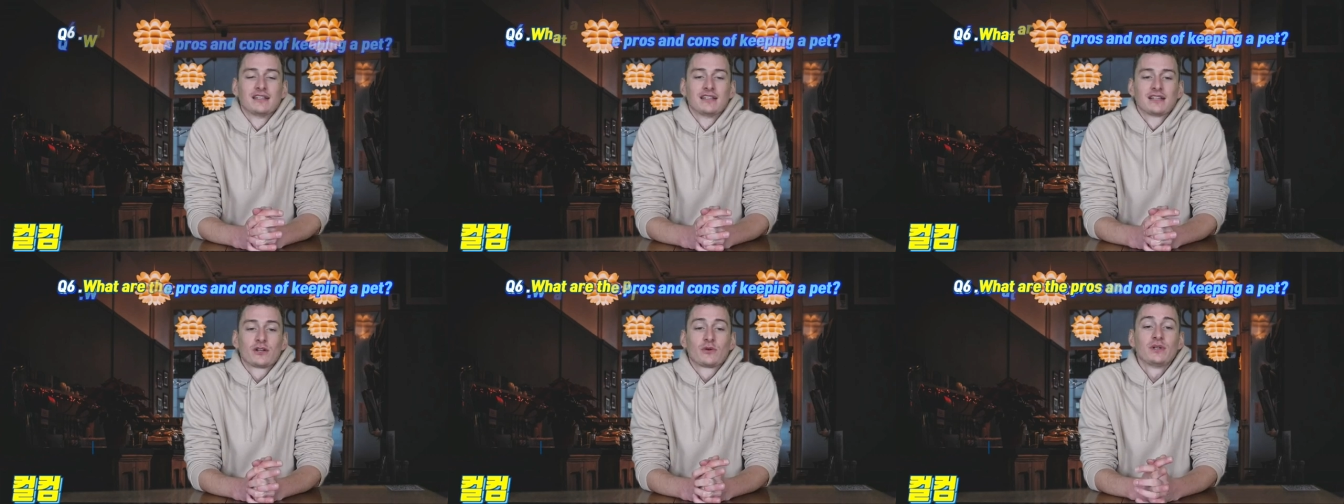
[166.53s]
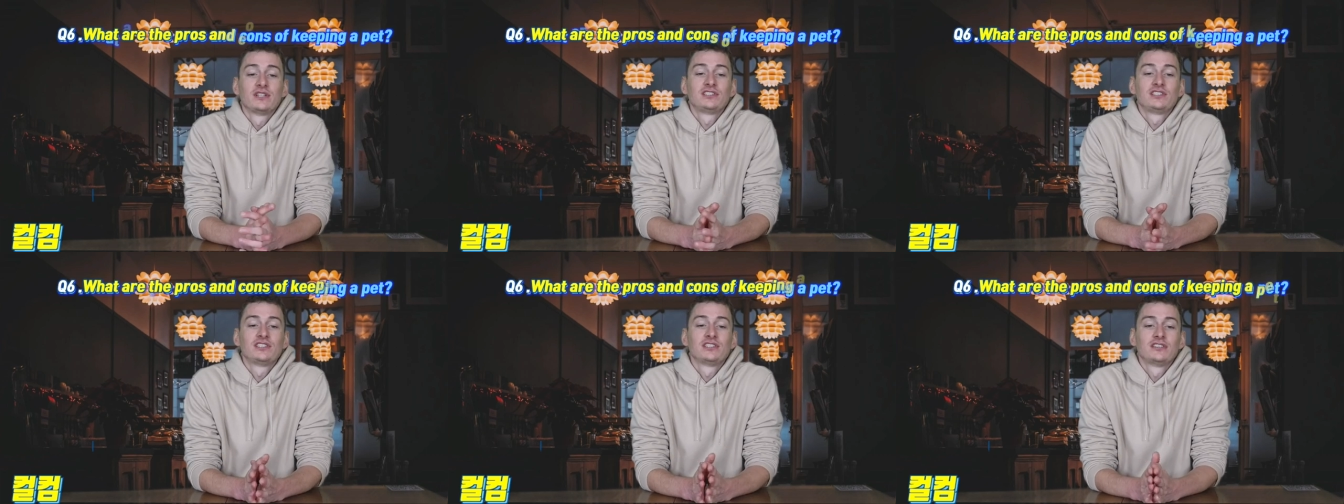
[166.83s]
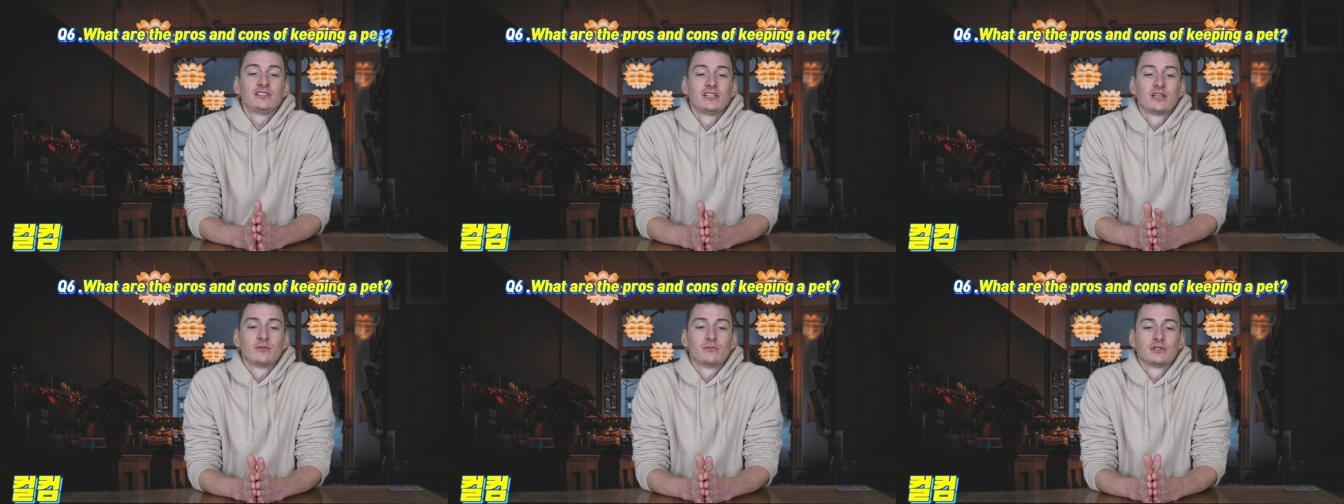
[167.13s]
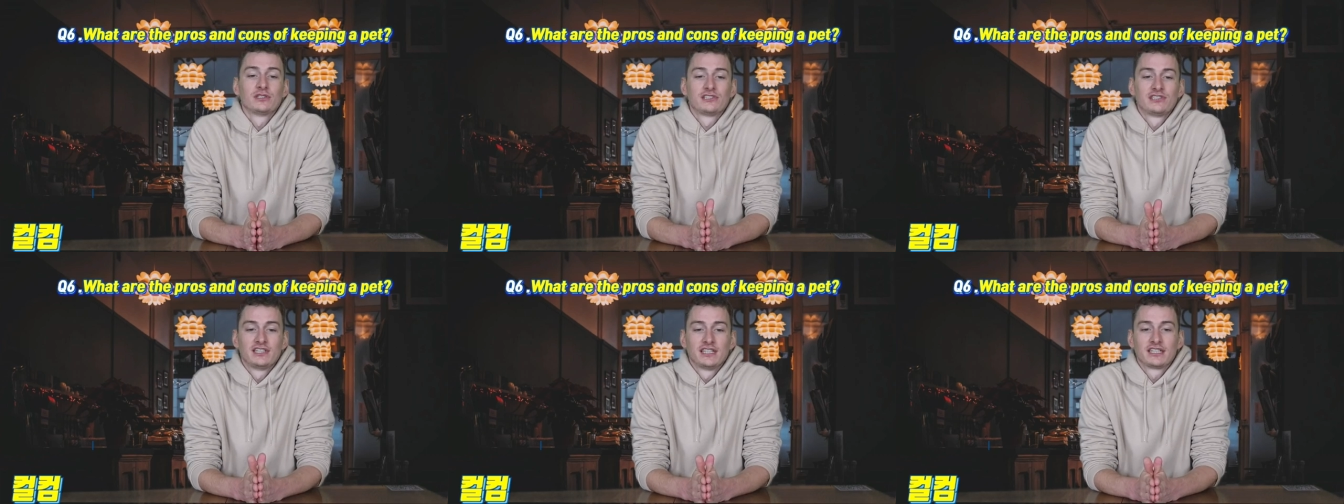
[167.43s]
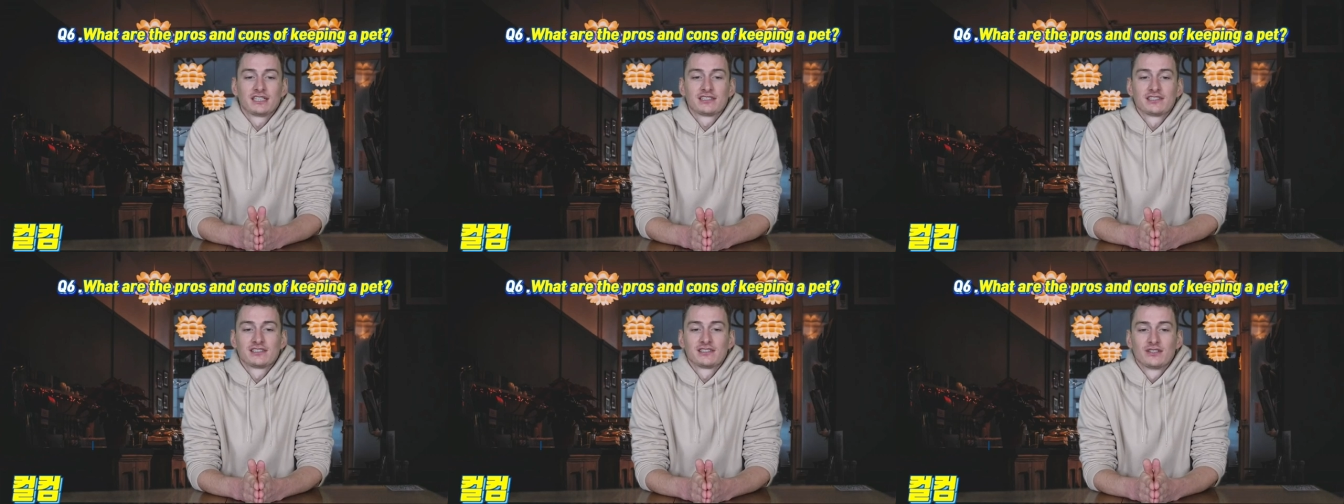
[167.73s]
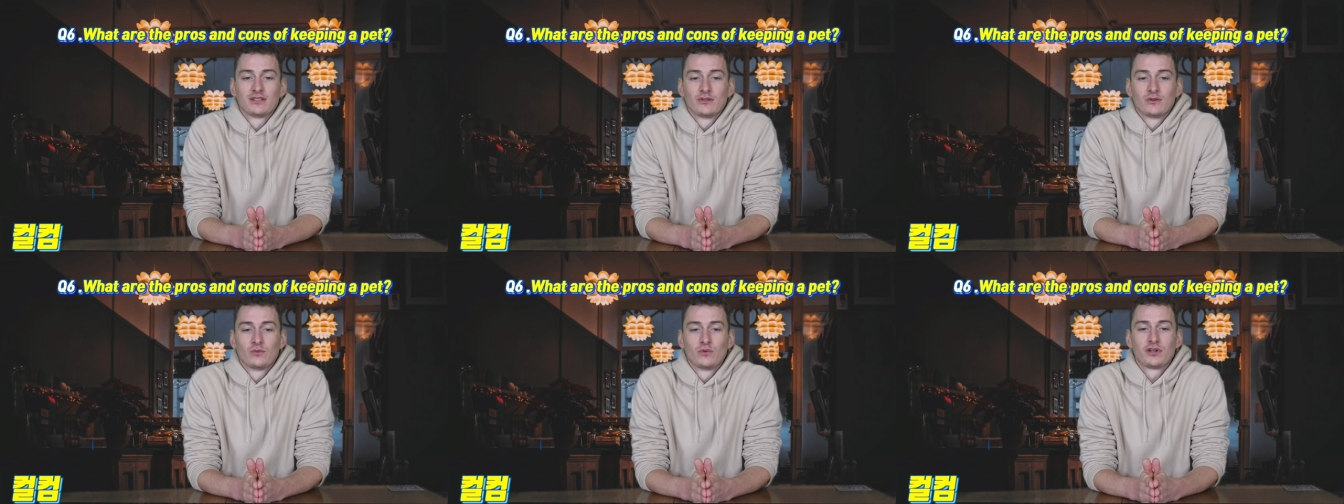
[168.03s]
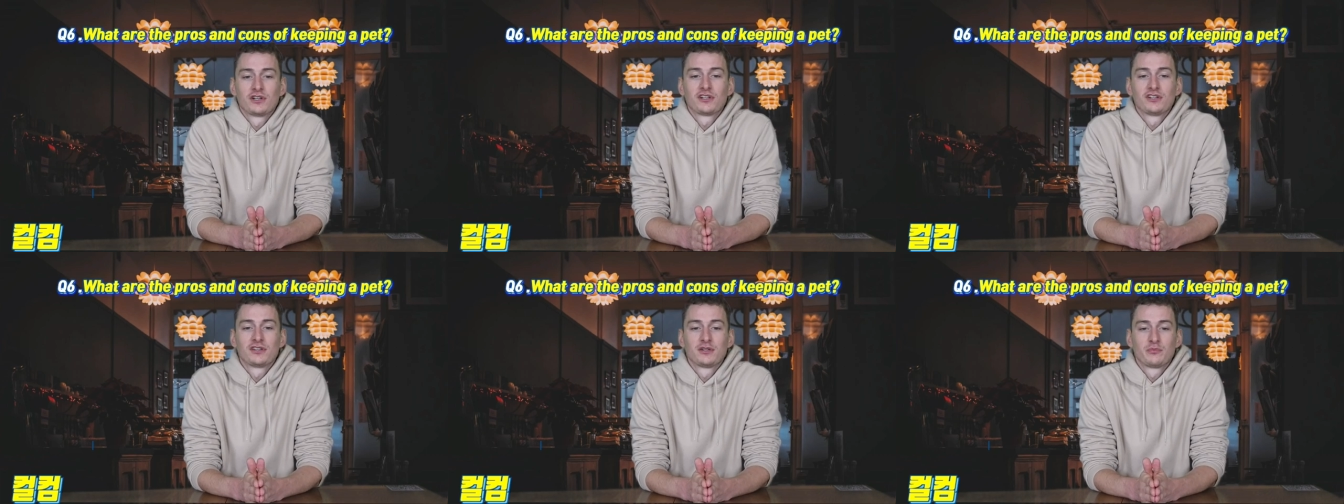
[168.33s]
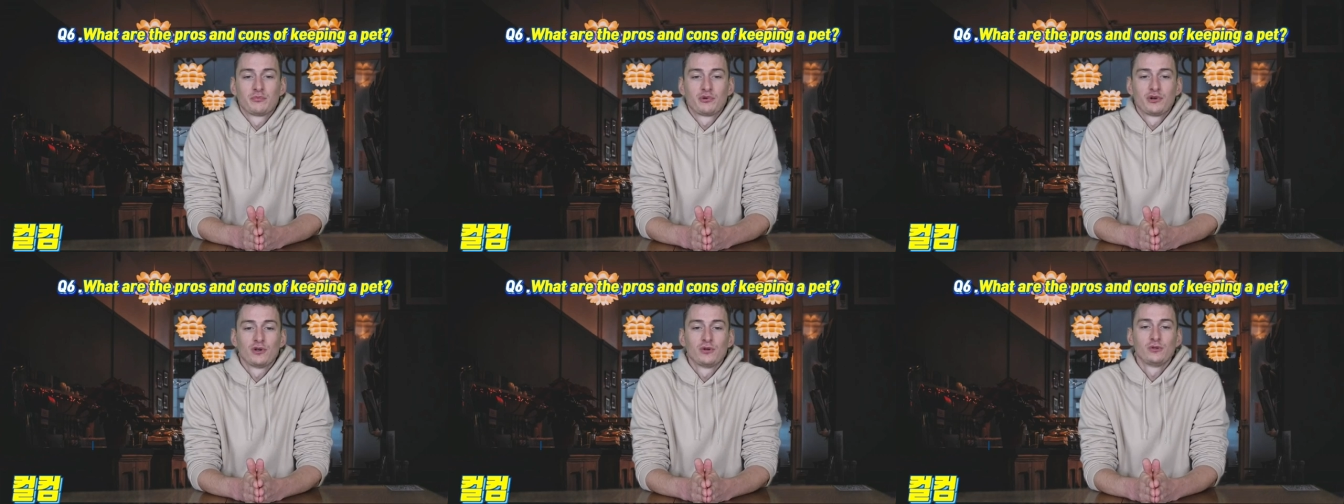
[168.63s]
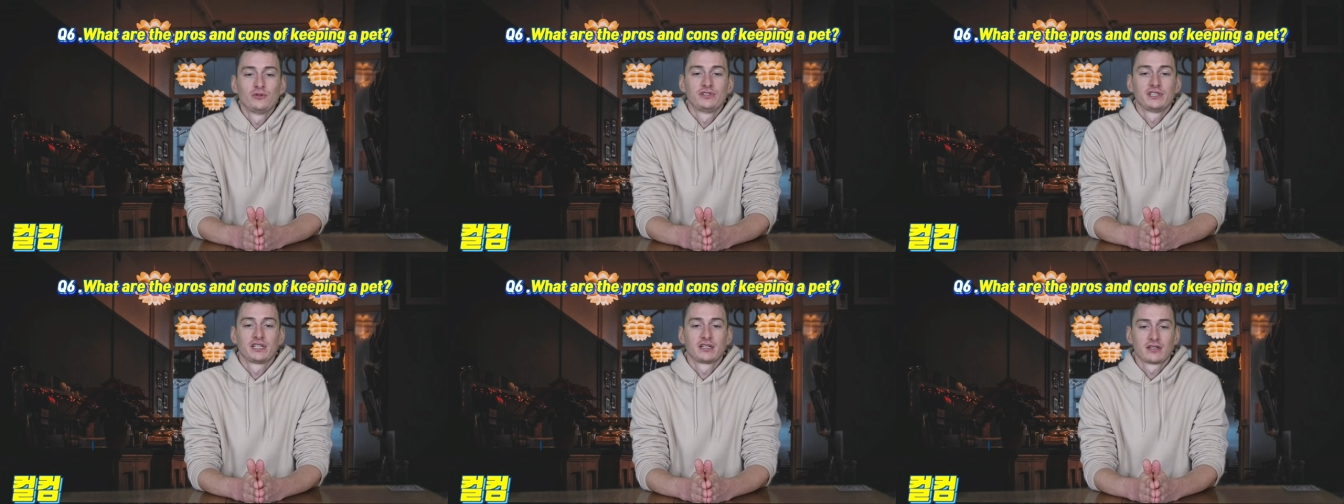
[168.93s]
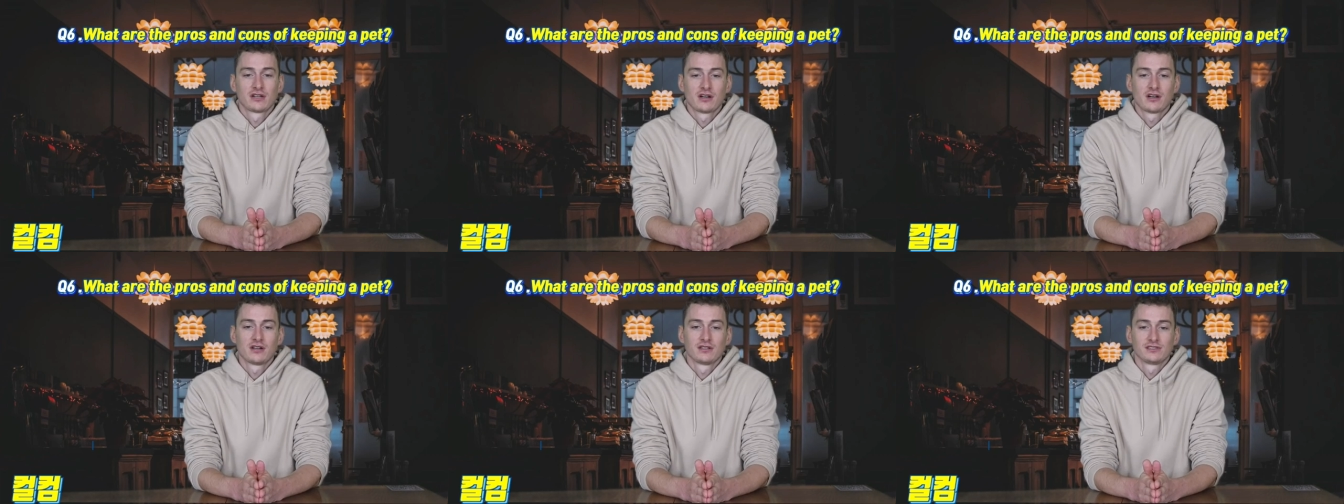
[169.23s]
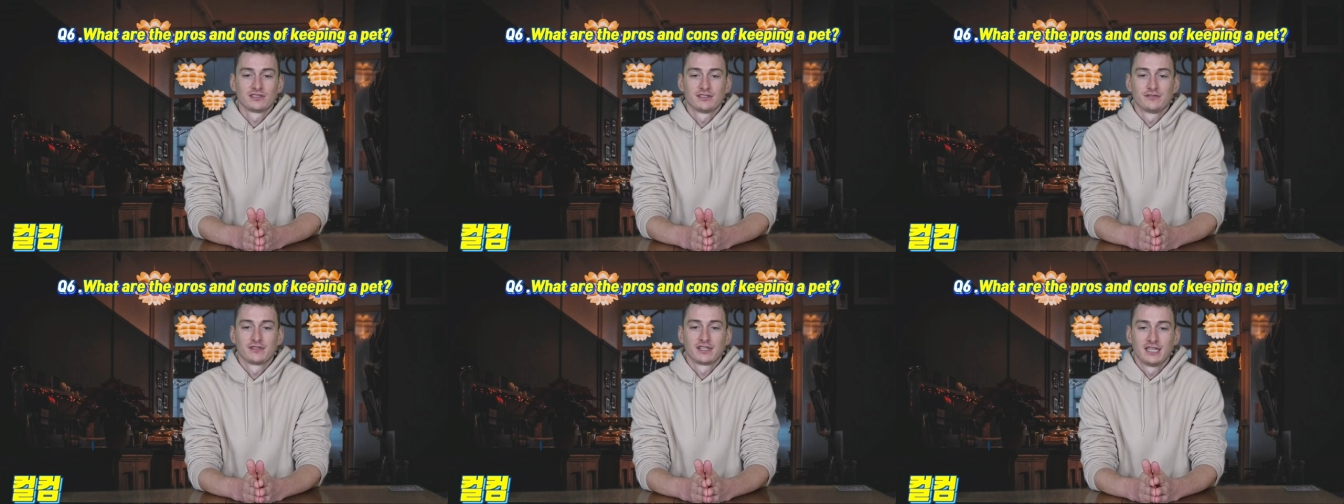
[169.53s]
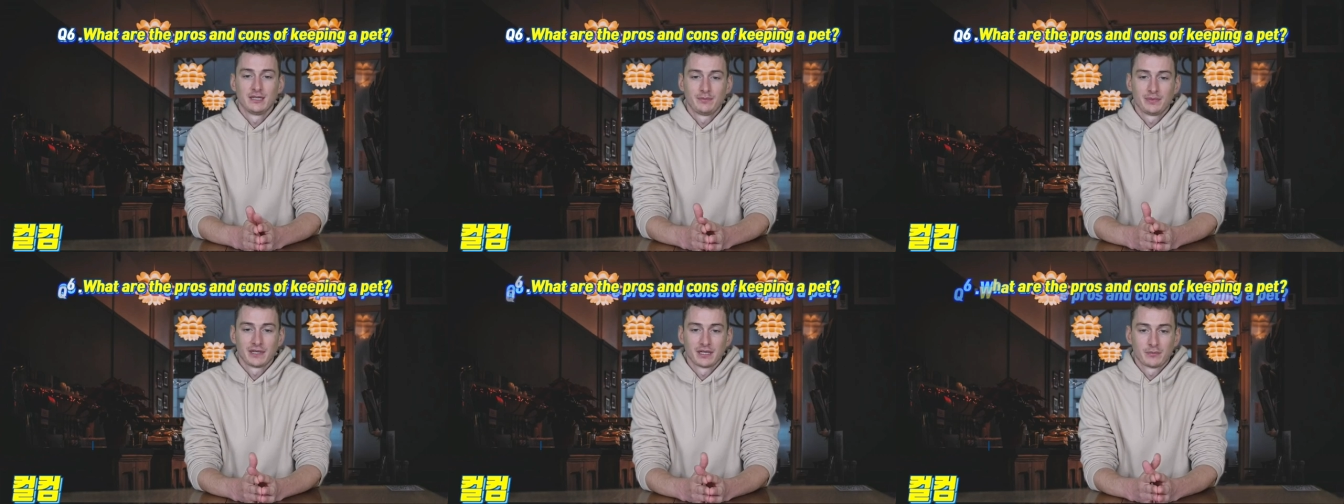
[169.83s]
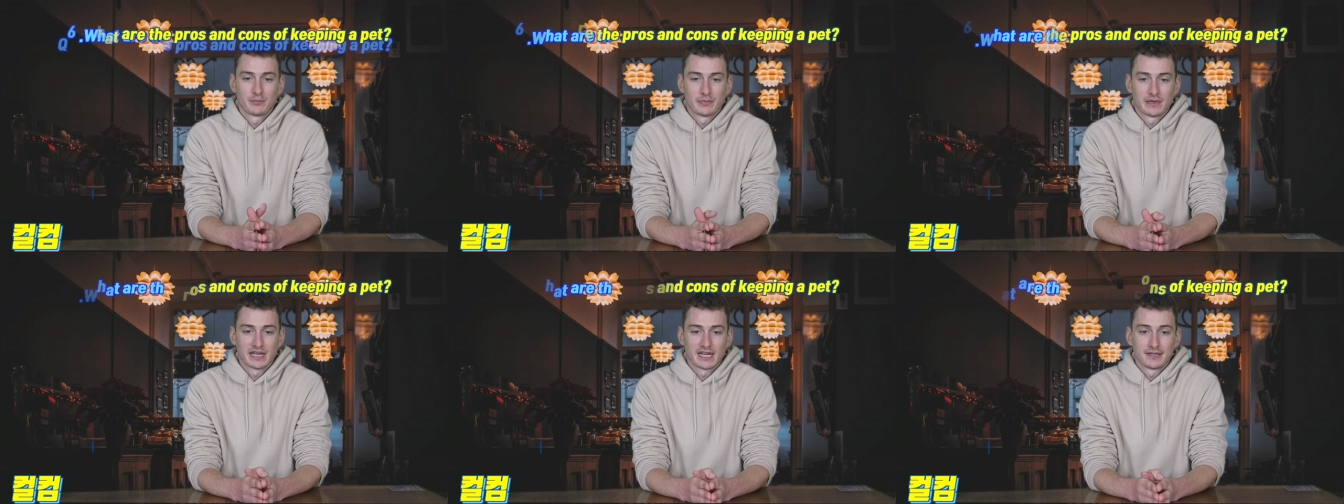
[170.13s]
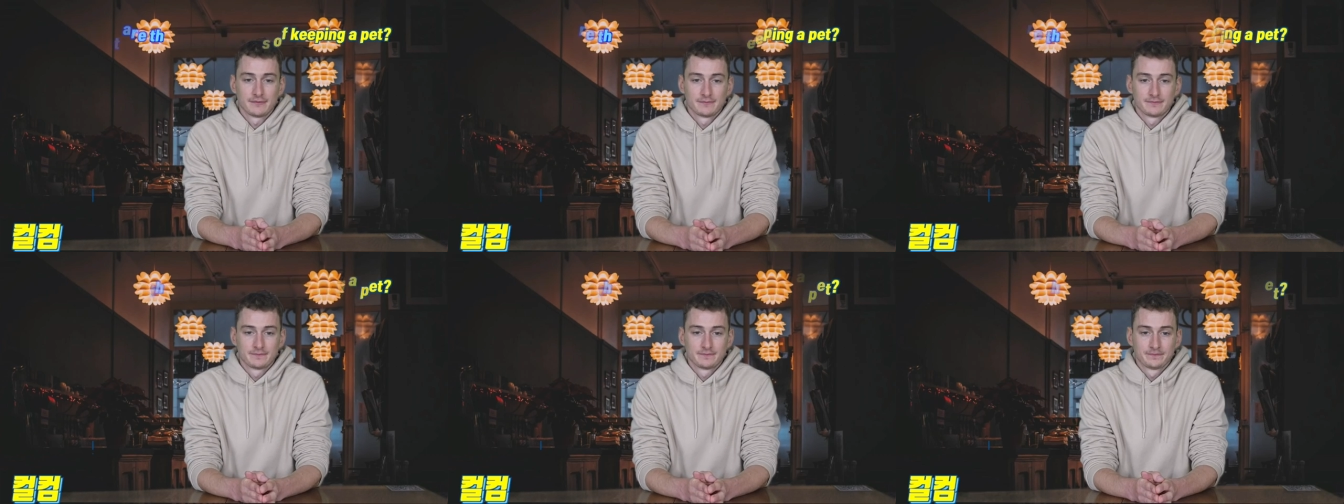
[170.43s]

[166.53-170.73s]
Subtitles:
Question number 6. What are the pros and cons of keeping a pet?